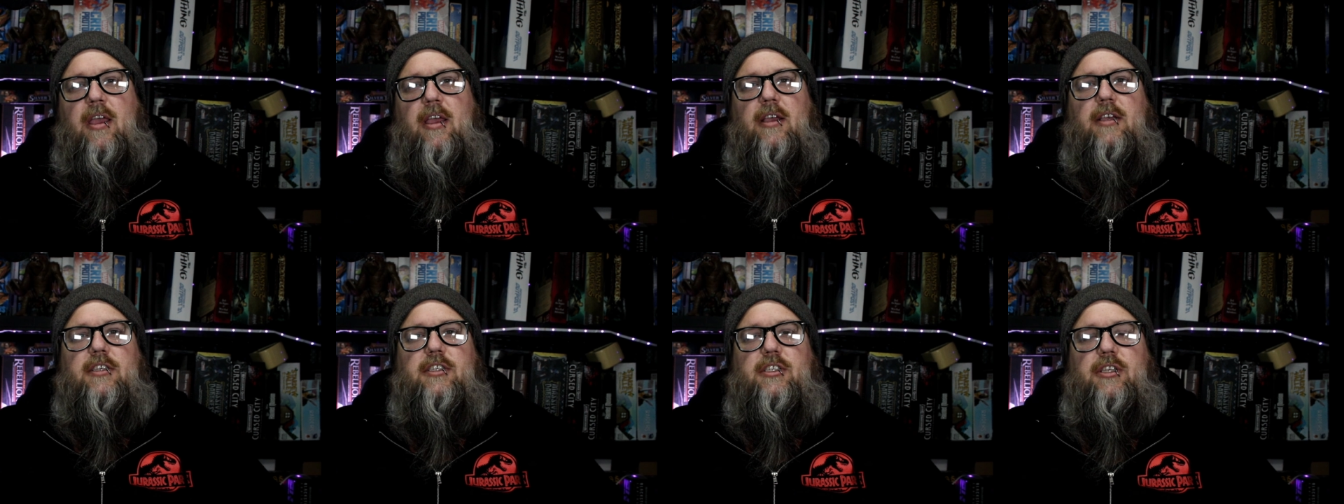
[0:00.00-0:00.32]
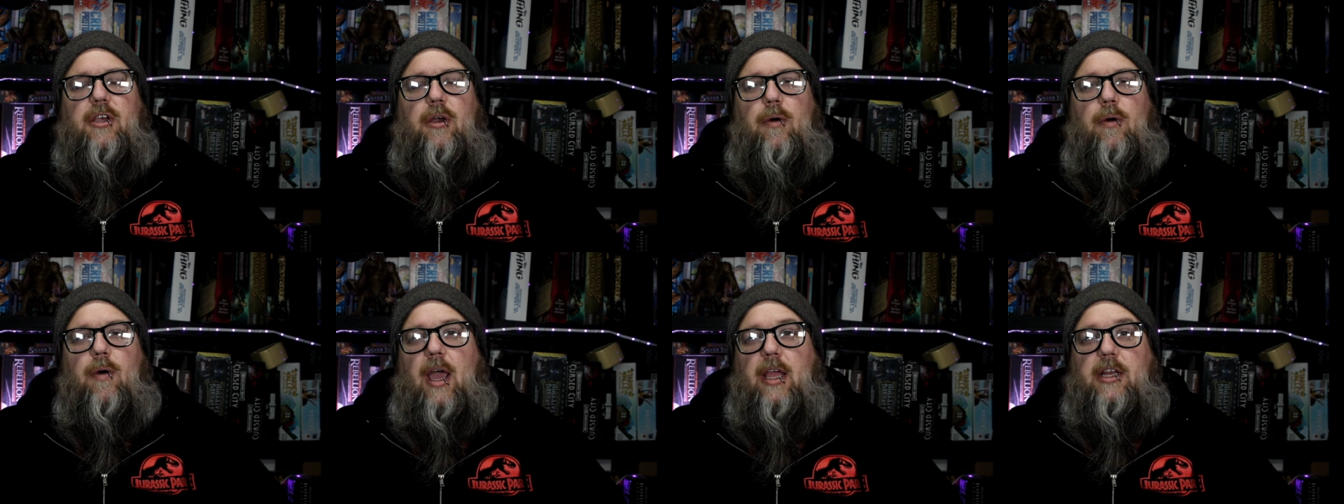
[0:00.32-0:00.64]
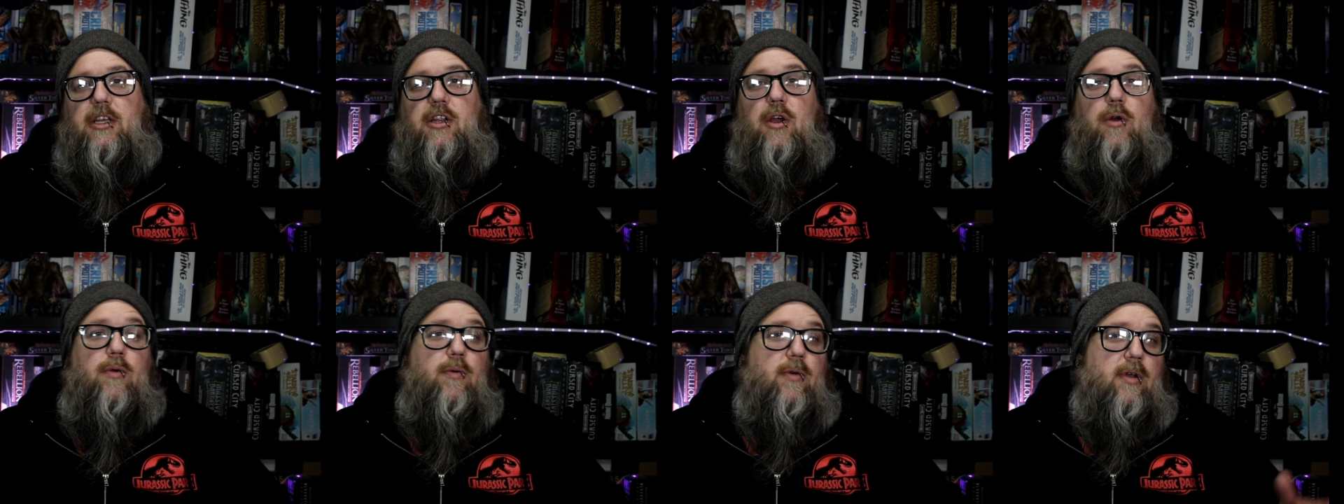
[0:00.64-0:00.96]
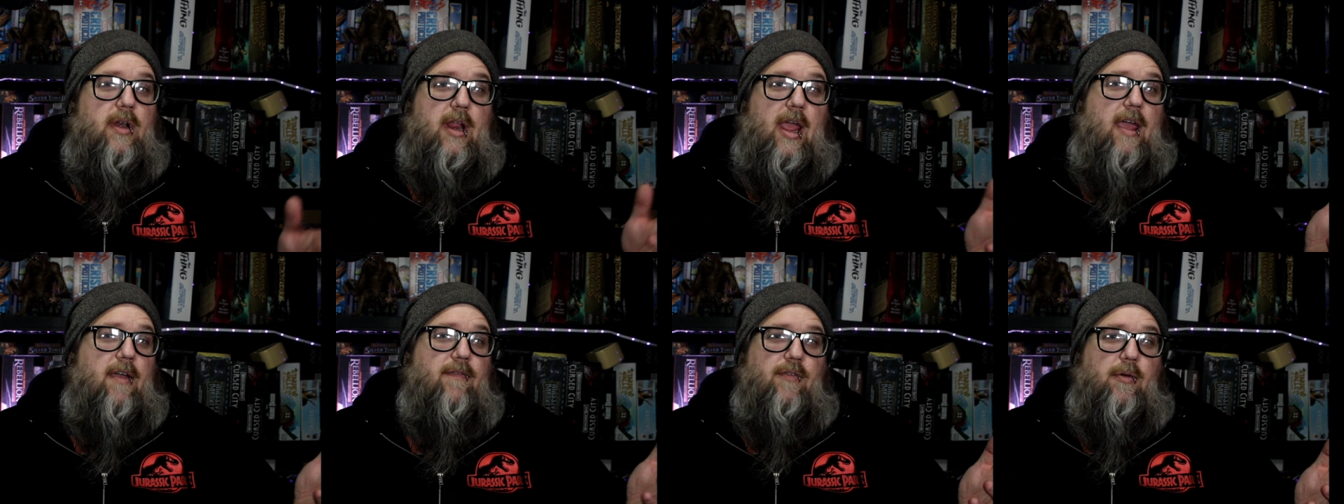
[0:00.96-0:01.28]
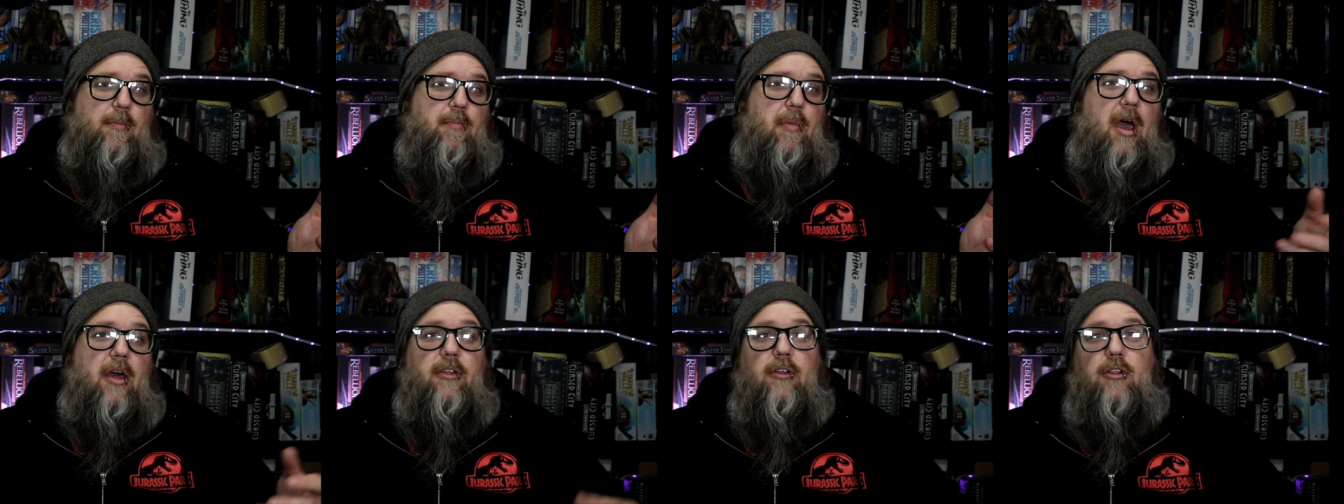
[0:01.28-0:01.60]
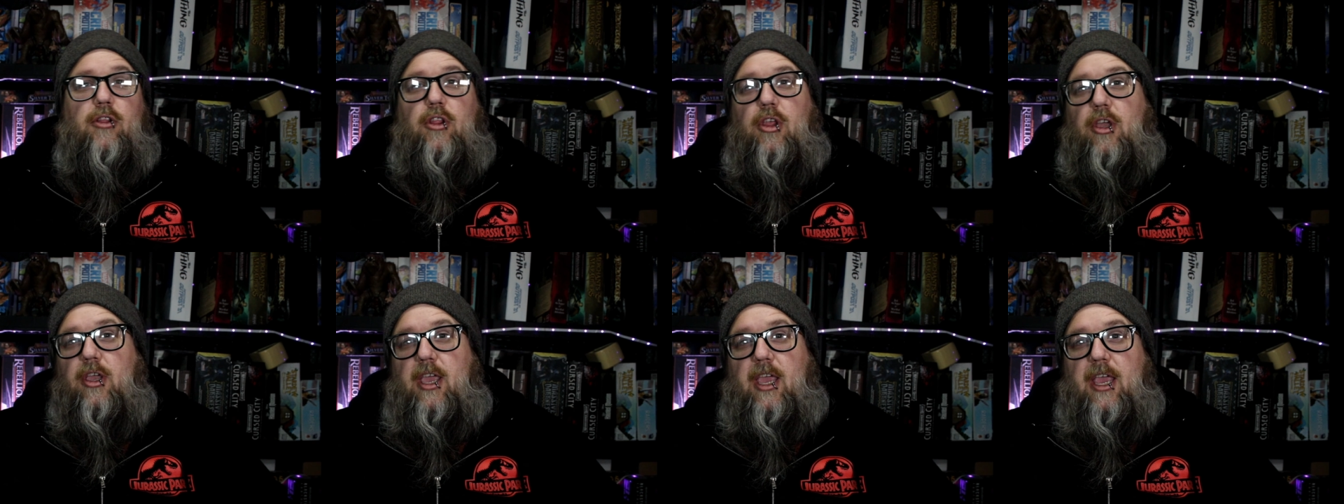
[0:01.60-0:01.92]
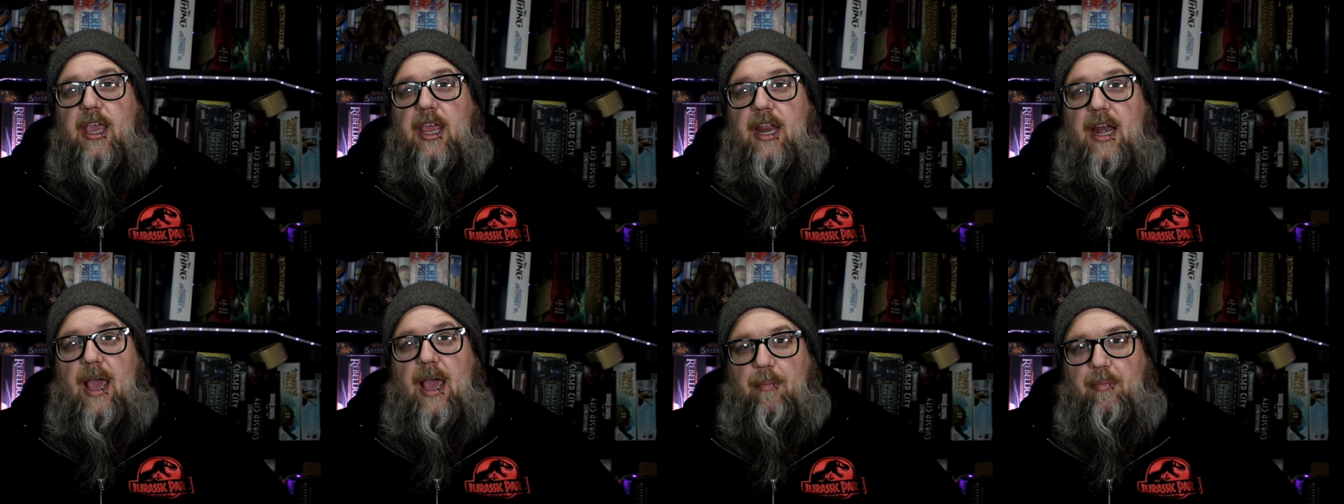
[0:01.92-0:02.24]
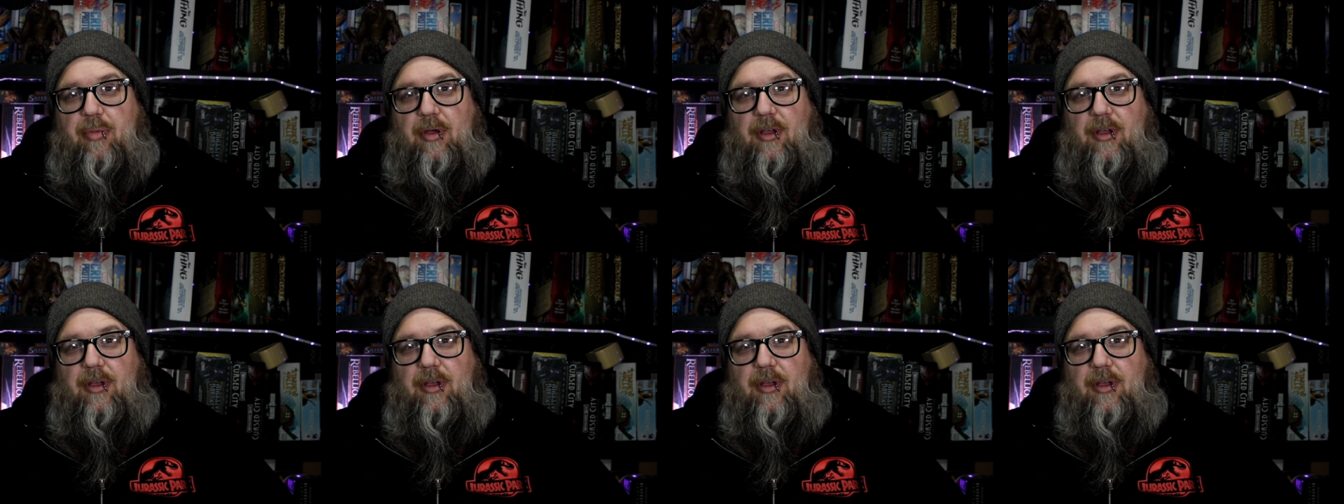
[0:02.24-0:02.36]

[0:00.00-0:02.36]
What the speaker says: so I don't ever bother looking it up.